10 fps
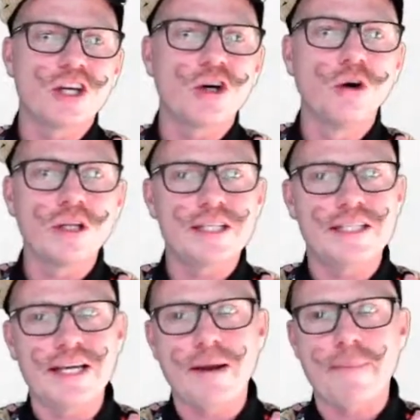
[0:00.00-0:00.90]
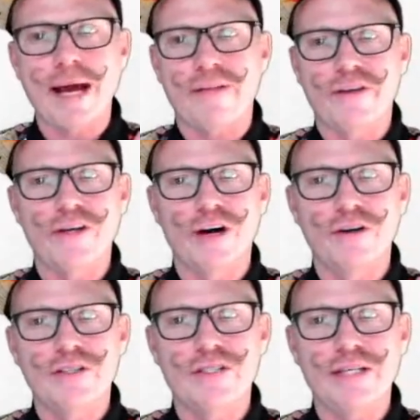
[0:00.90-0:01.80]
coolest thing about the
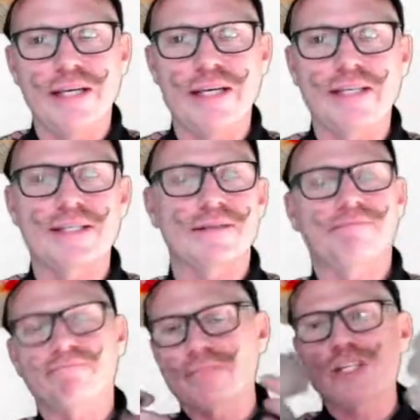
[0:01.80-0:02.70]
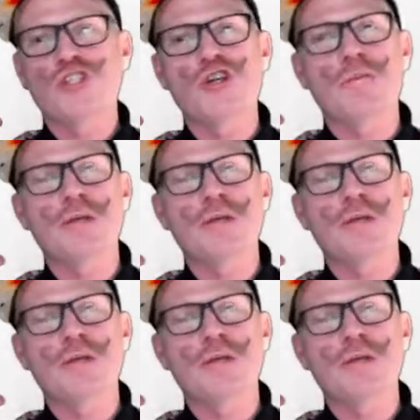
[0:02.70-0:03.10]
ghost is super